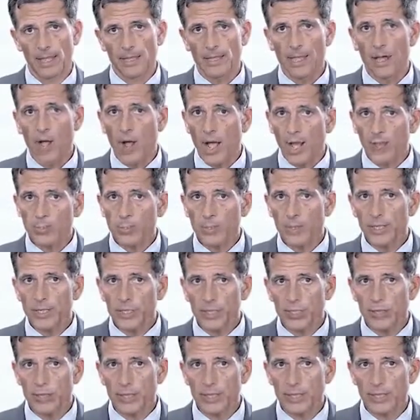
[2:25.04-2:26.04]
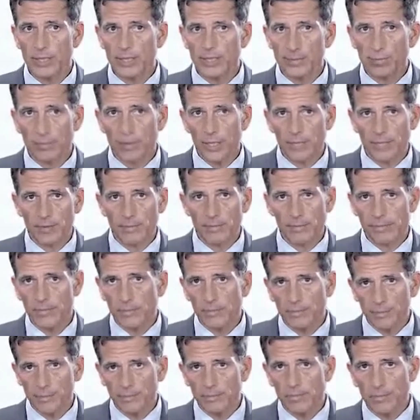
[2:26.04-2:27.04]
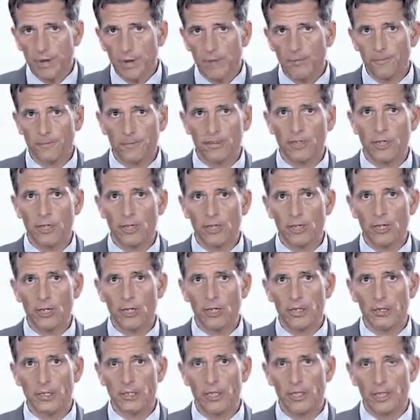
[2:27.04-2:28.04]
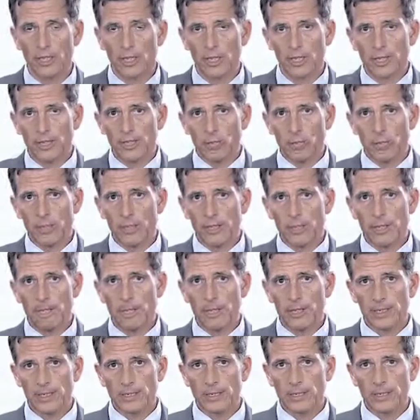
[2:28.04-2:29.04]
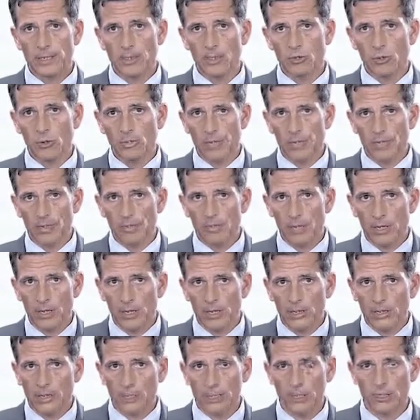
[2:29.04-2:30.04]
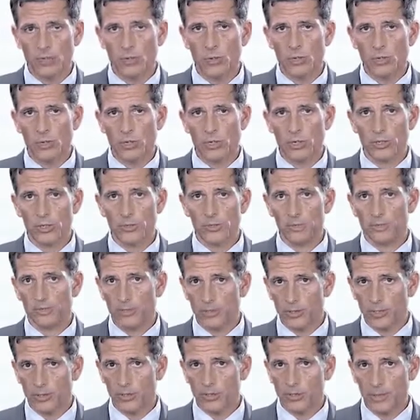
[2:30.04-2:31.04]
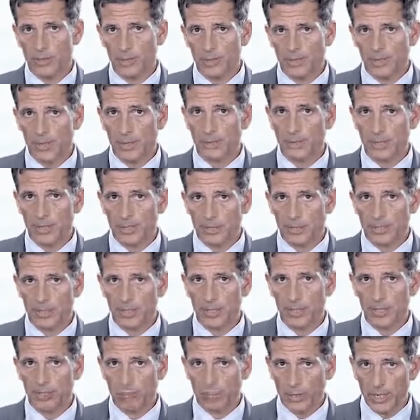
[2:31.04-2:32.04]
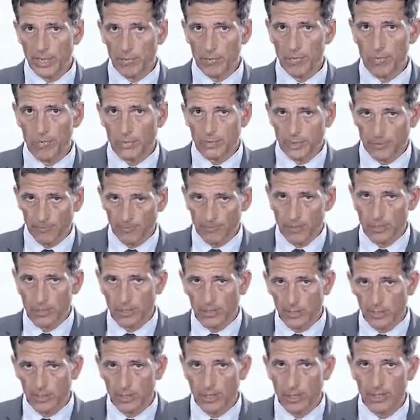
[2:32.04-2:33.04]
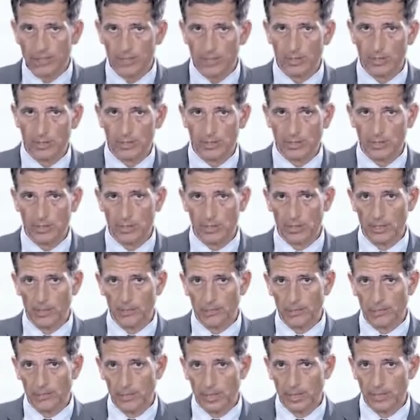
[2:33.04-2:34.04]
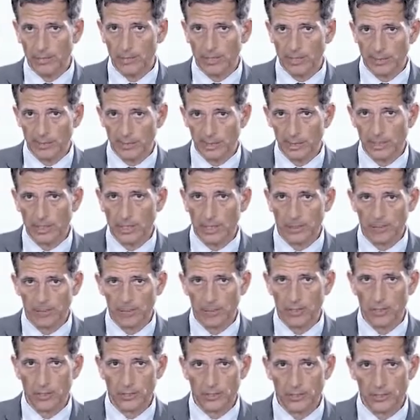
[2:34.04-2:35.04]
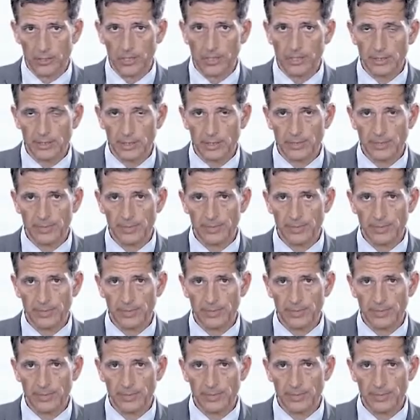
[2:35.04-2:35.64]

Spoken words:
Now, how do we do this? Well, more often than not, we invest in nominal bonds or, sometimes real bonds, inflation-linked bonds, if the liabilities are inflation-linked.